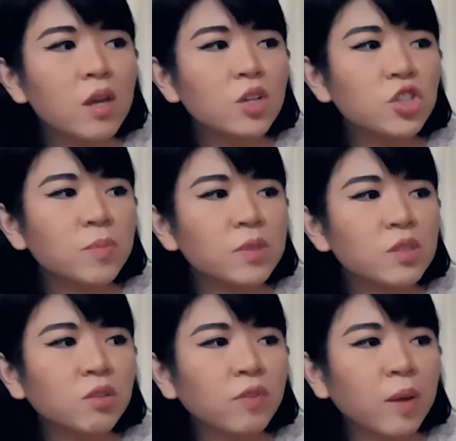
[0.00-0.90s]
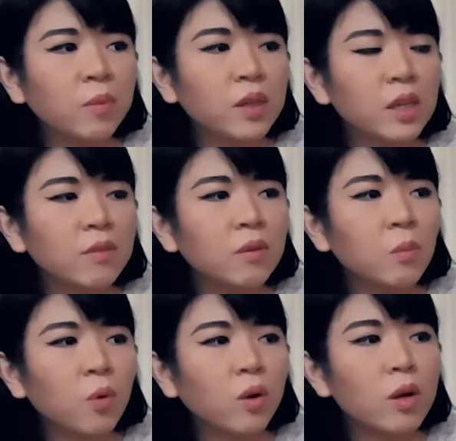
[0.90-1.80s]
She missed her family even
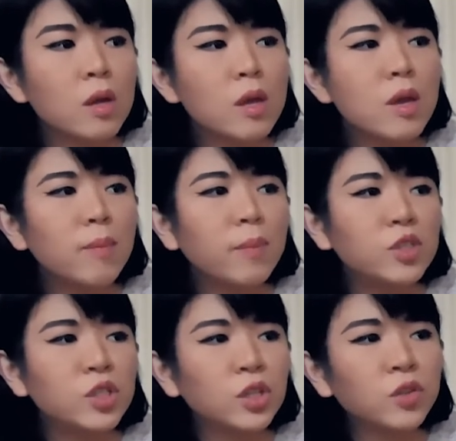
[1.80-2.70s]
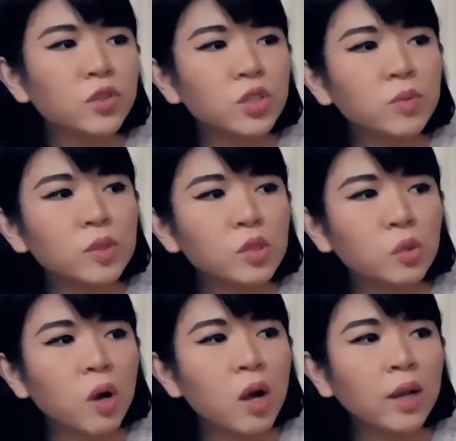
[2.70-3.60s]
more, but she knew she was a
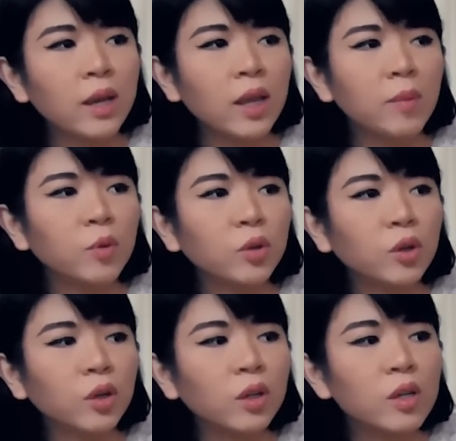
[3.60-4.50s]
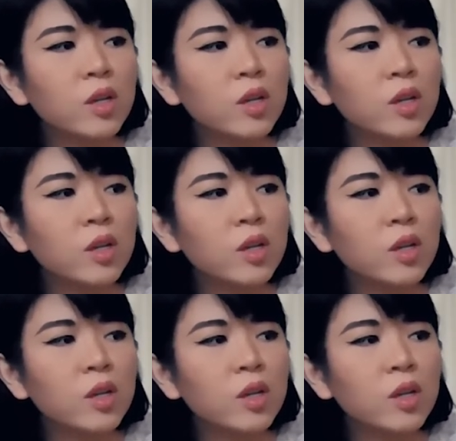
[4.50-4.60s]
strong and able girl.